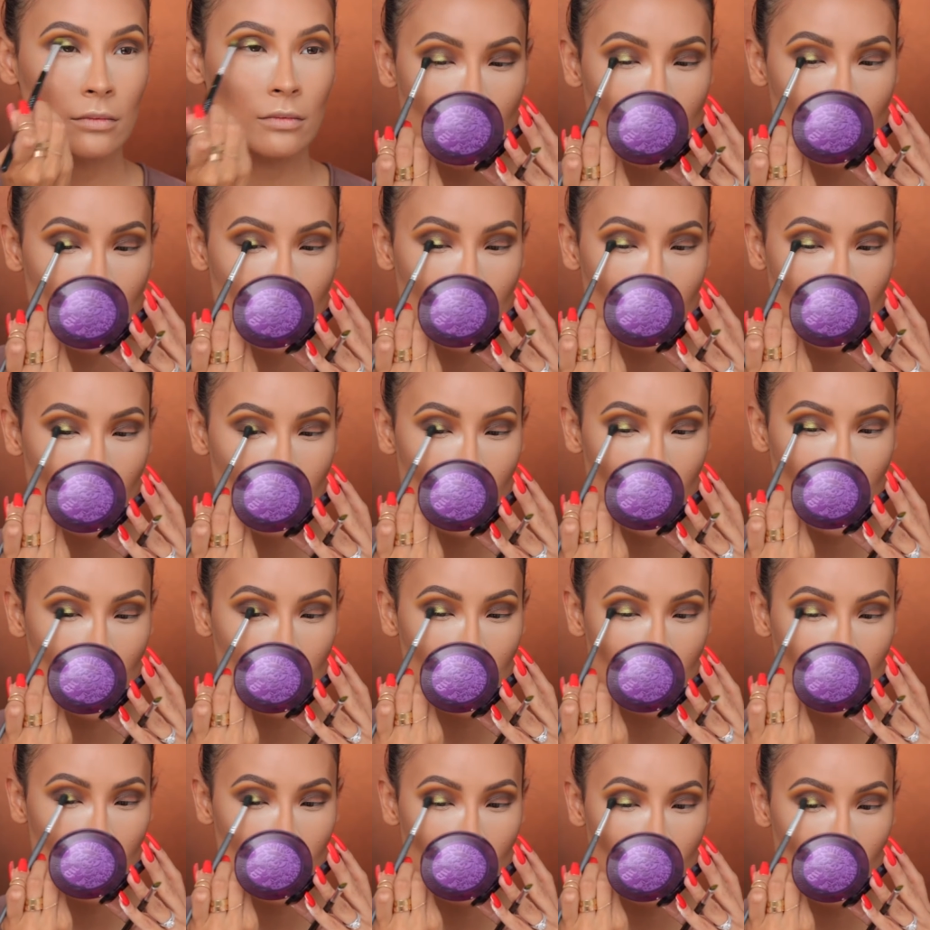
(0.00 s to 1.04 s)
I'm just going
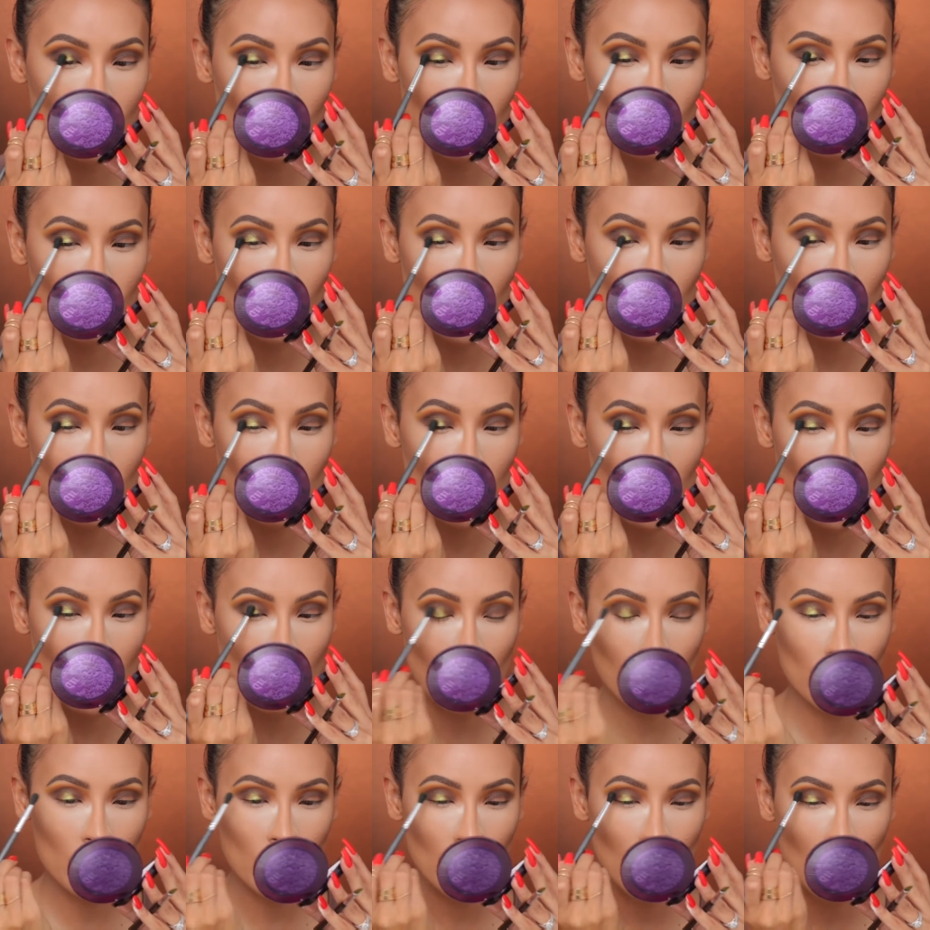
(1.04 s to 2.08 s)
to feather
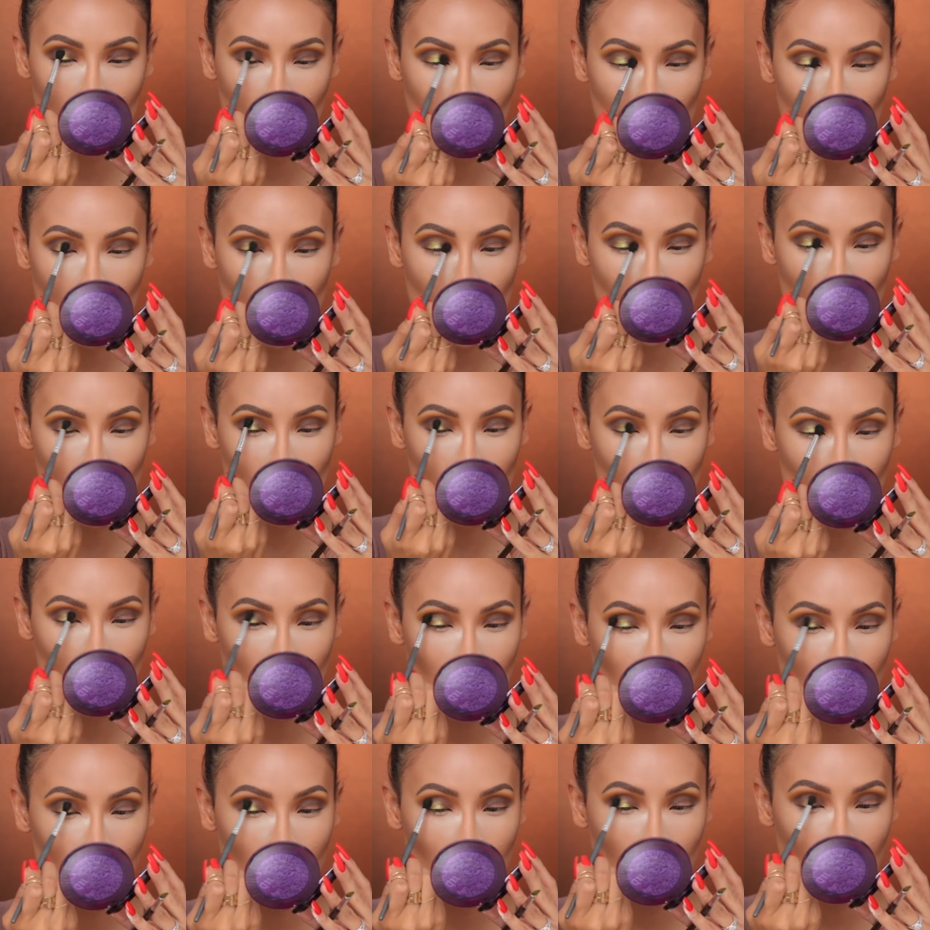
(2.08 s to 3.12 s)
out the
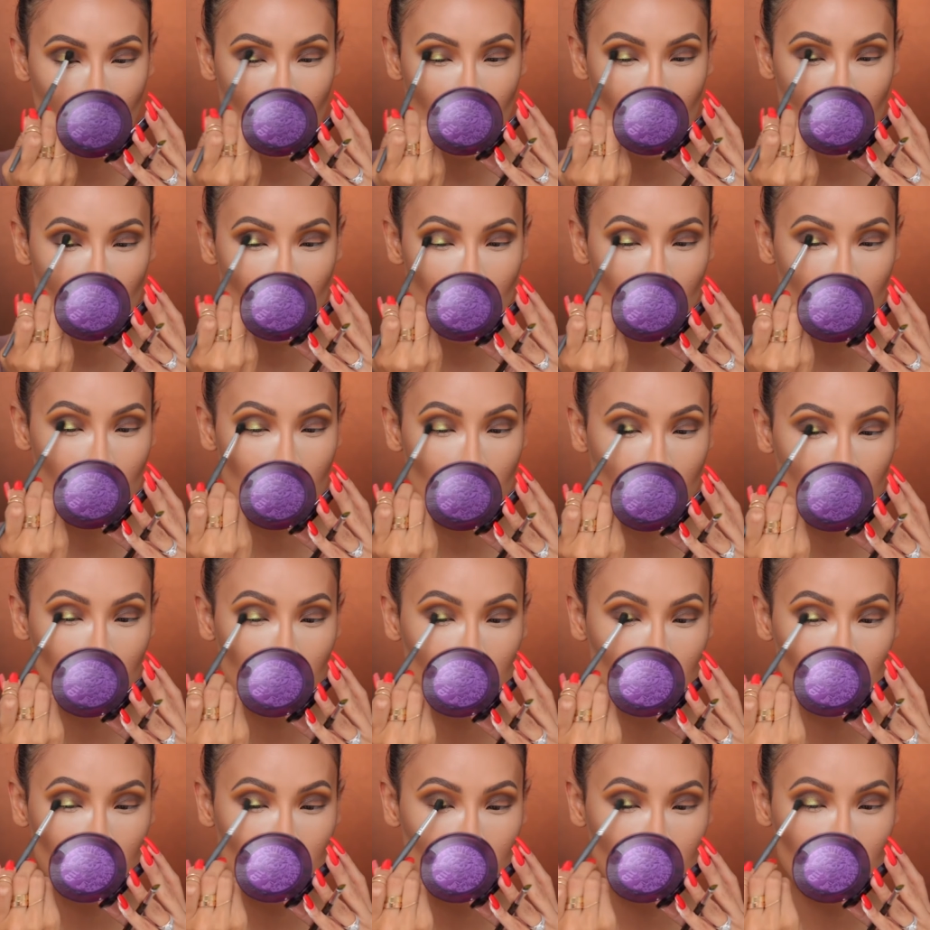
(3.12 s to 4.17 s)
edges here
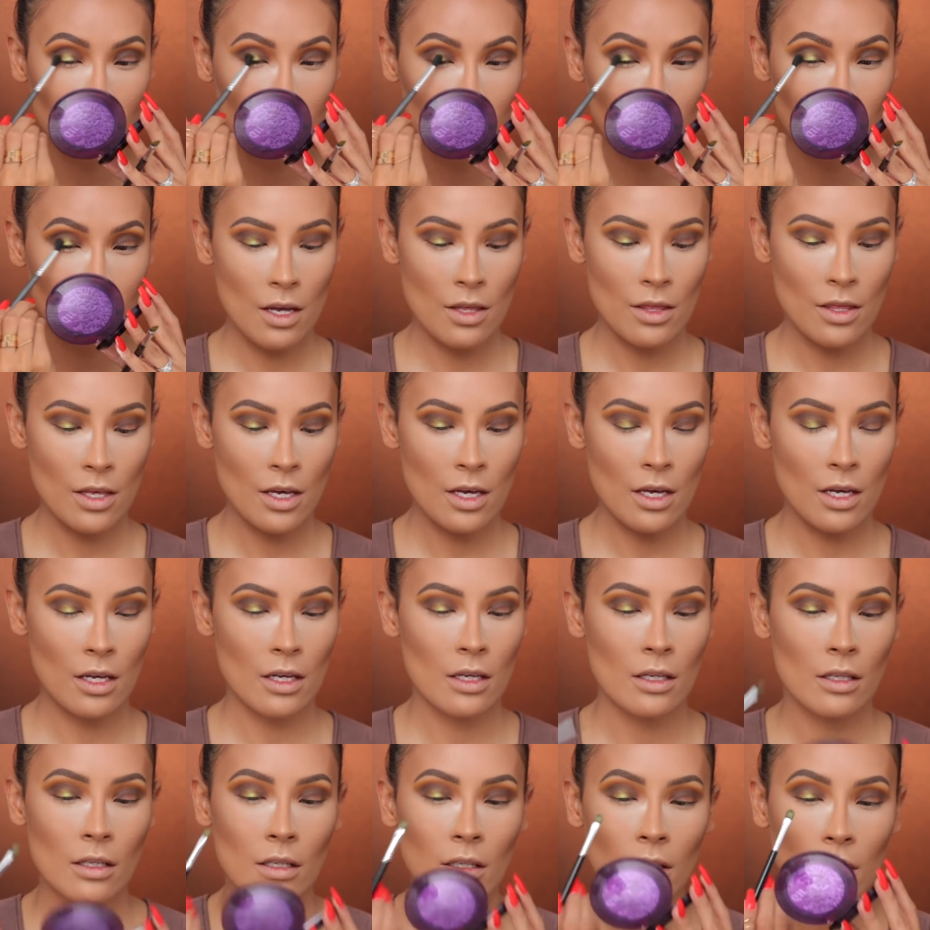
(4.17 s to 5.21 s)
and
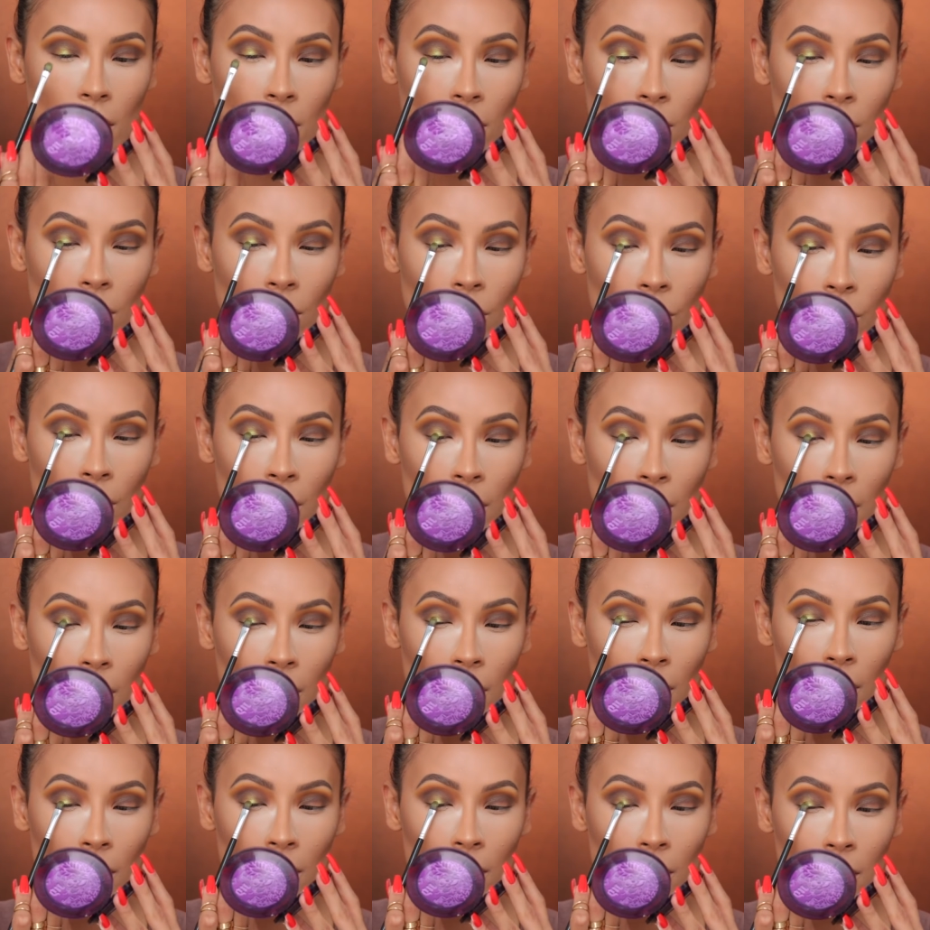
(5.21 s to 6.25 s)
then go in
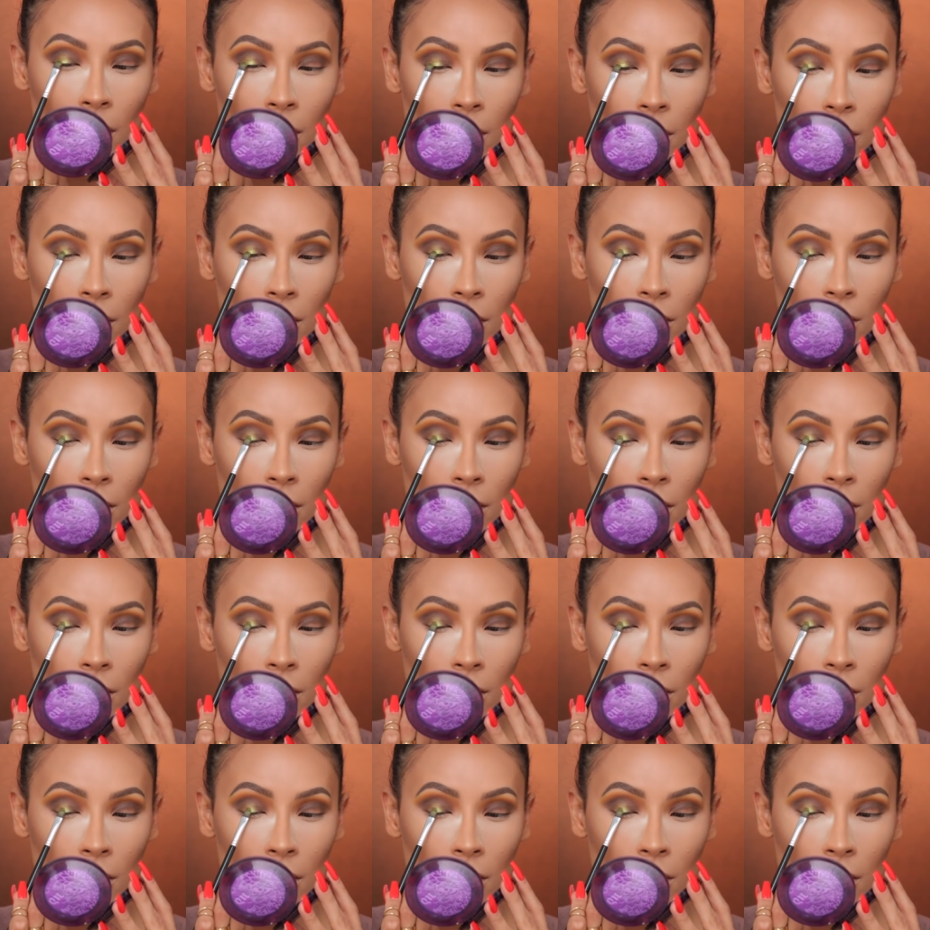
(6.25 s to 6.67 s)
again.